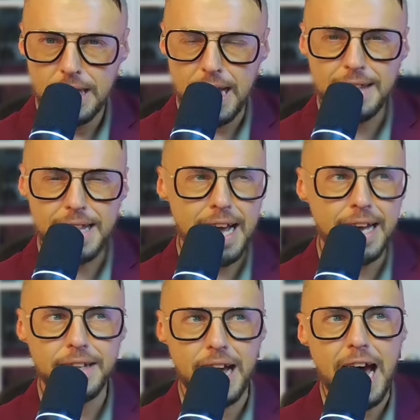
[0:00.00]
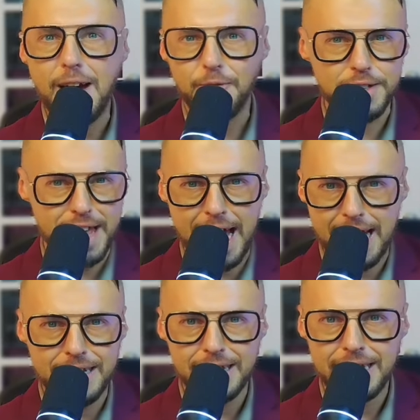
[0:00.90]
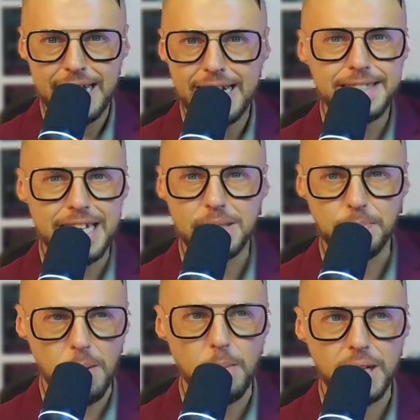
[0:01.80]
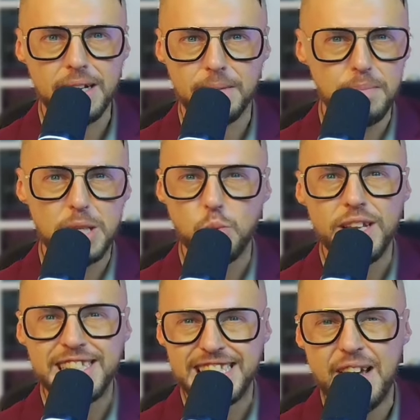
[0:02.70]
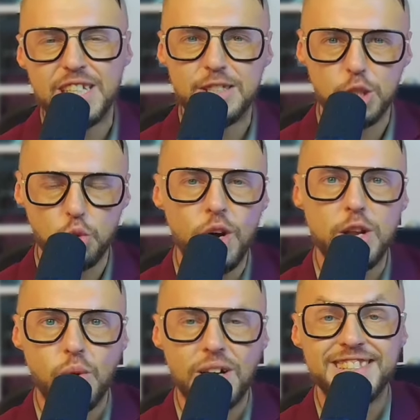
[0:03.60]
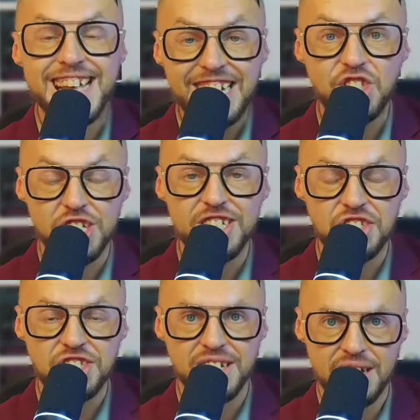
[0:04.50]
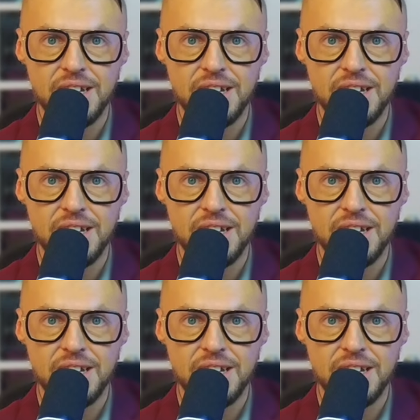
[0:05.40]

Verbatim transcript: and then after that, it takes probably between seven to twenty one touches,